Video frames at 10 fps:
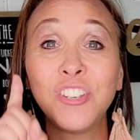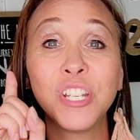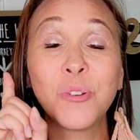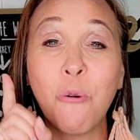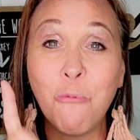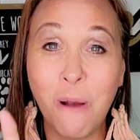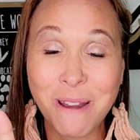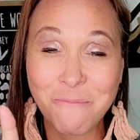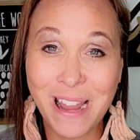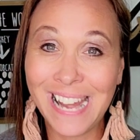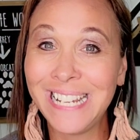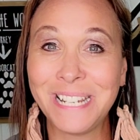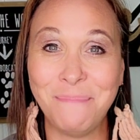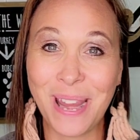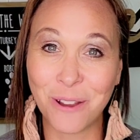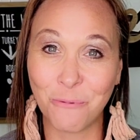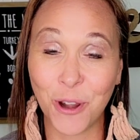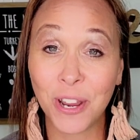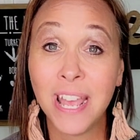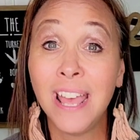is just one way to make it
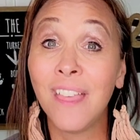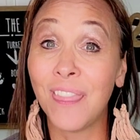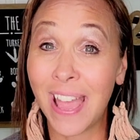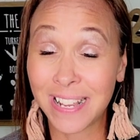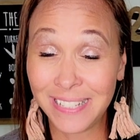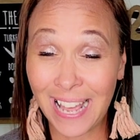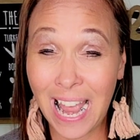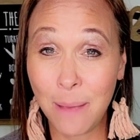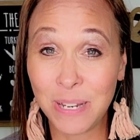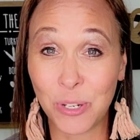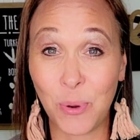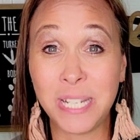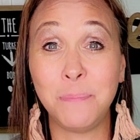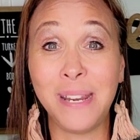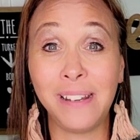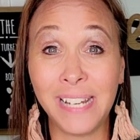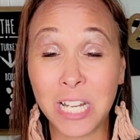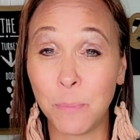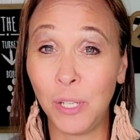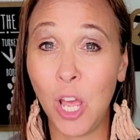work. That collab is going to be
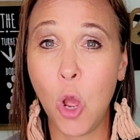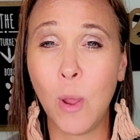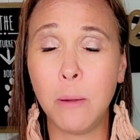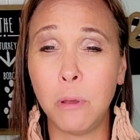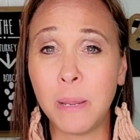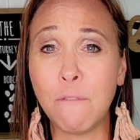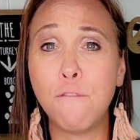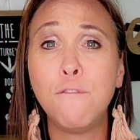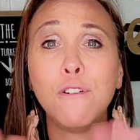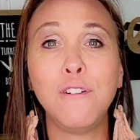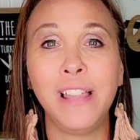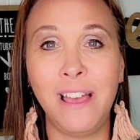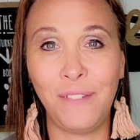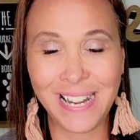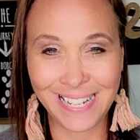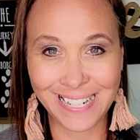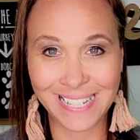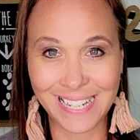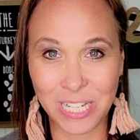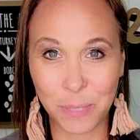linked below and will be full of ideas and